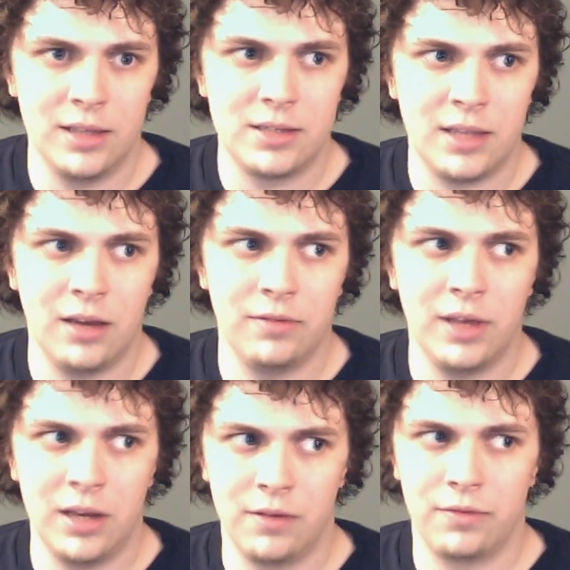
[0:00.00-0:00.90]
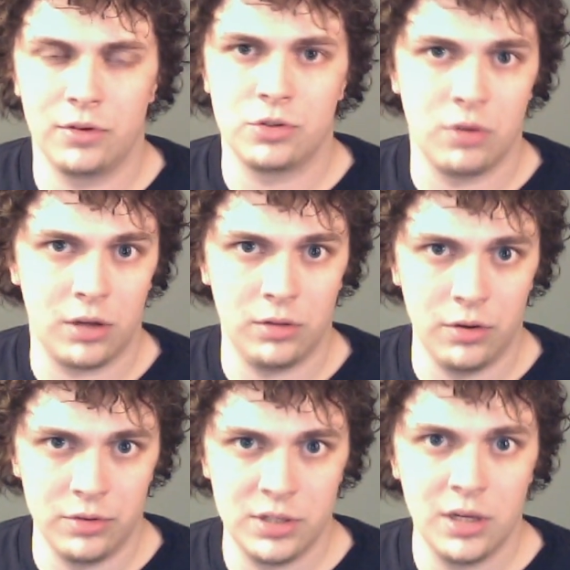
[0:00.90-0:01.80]
instead of hitting for
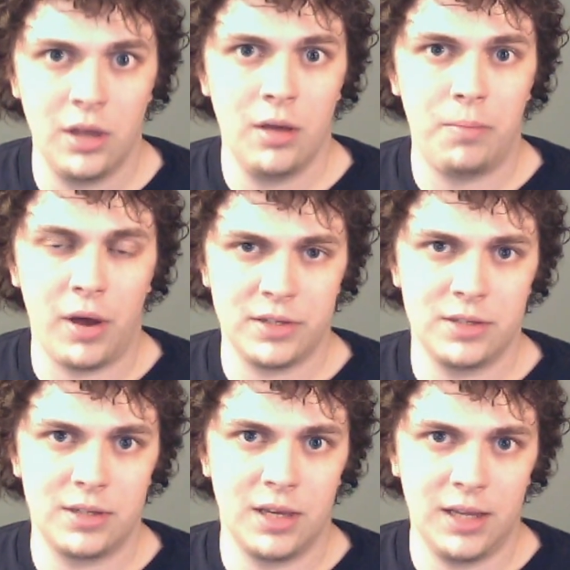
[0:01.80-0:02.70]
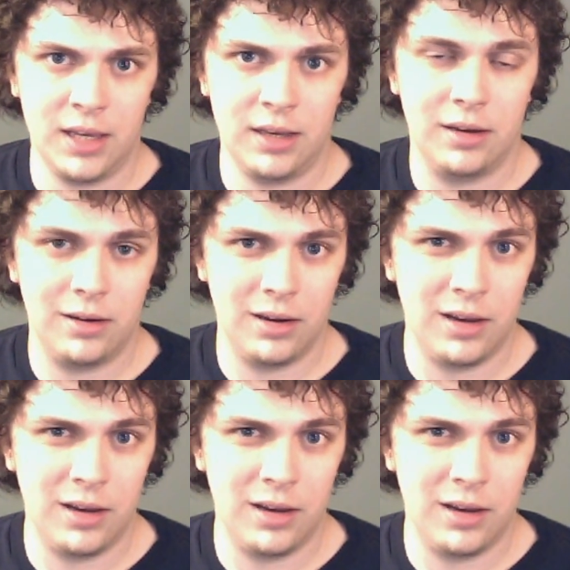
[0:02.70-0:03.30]
truckloads, bosses can hit